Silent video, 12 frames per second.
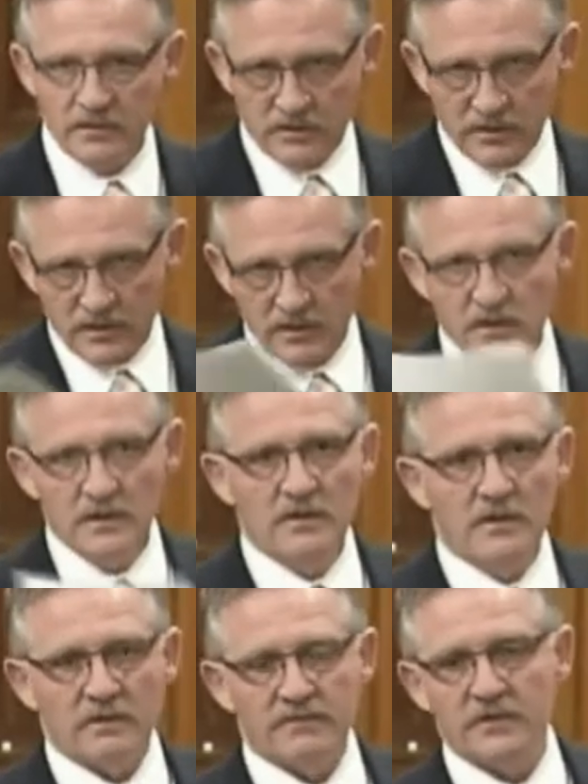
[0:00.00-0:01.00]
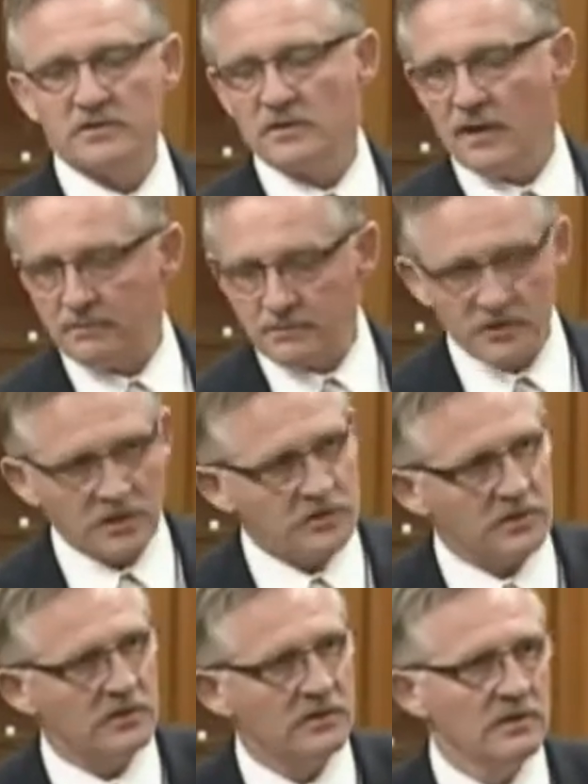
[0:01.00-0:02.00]
The official
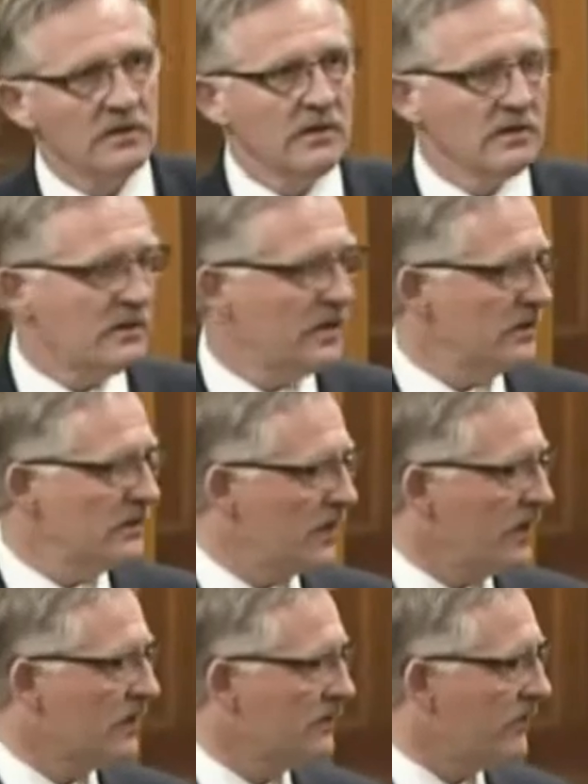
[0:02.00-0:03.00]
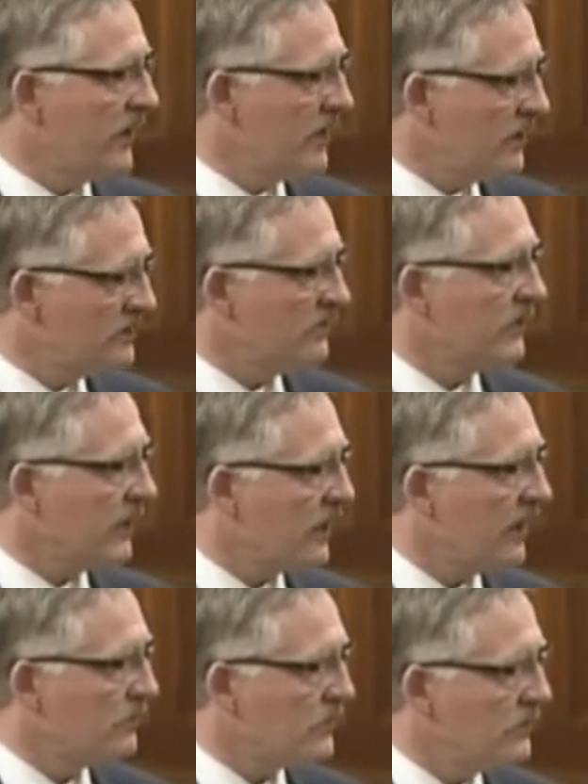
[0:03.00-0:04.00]
opposition didn't take advantage of
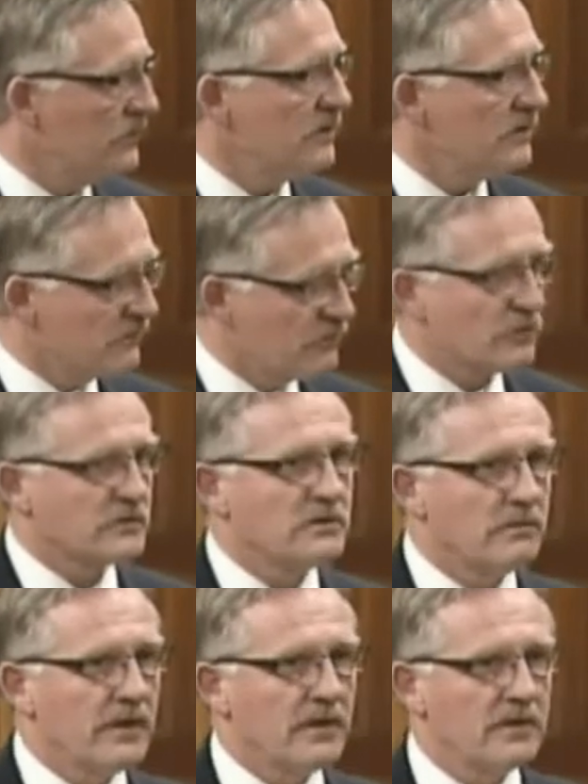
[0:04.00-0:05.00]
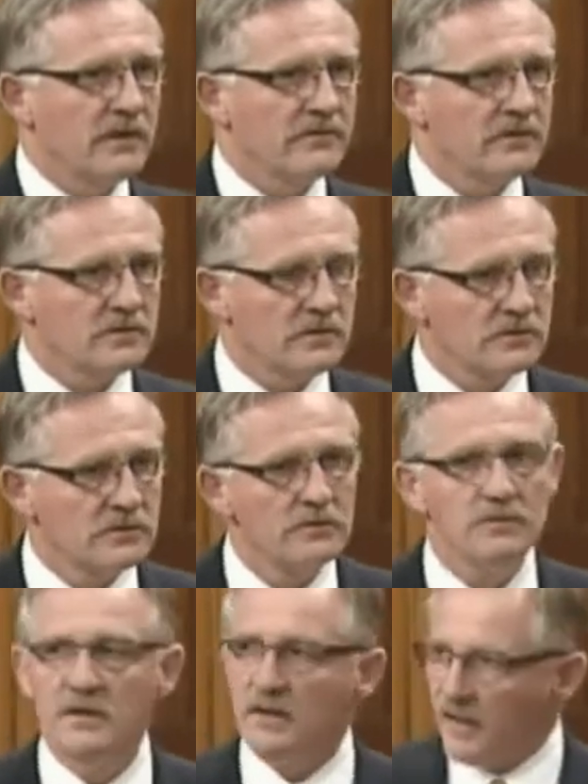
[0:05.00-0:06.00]
that opportunity to force debate on this
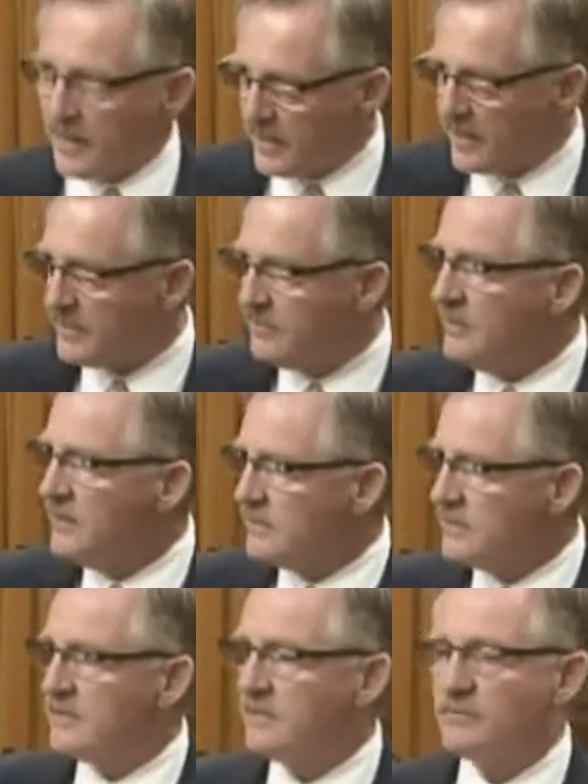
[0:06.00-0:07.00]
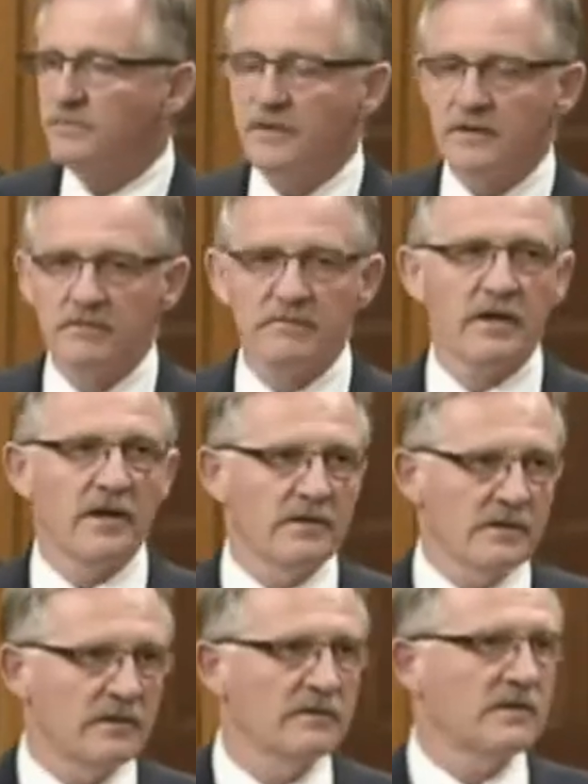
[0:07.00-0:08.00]
issue, and the Liberal Party of
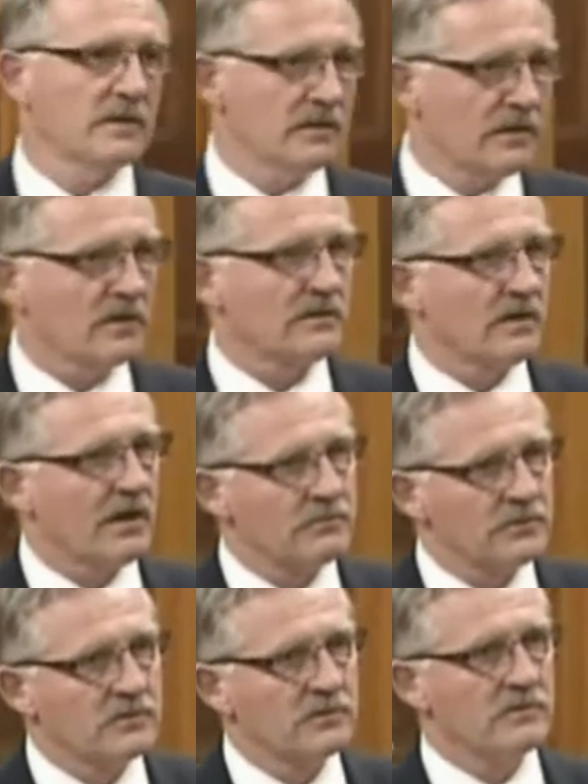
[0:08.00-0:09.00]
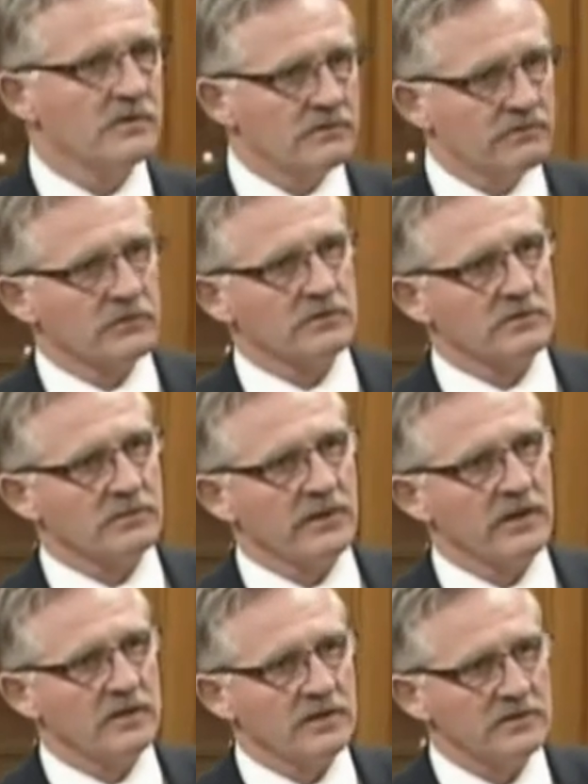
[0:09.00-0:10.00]
Canada didn't take the opportunity to force
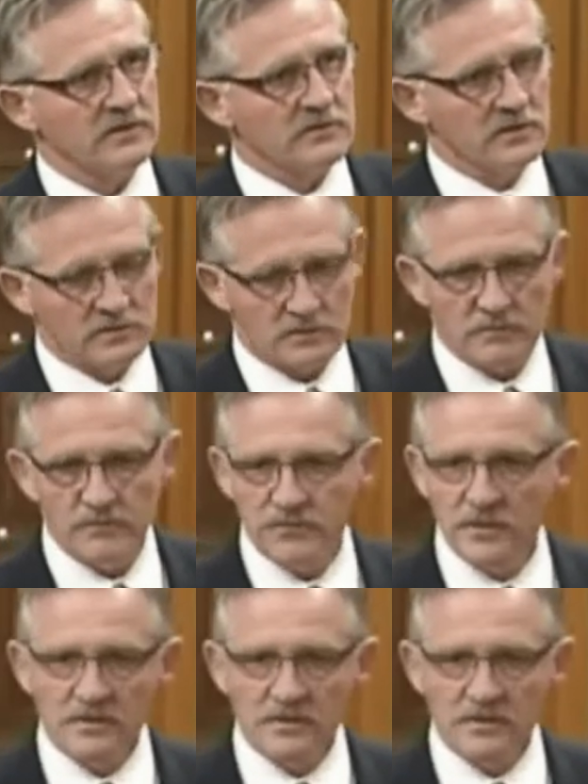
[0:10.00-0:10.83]
debate on this issue.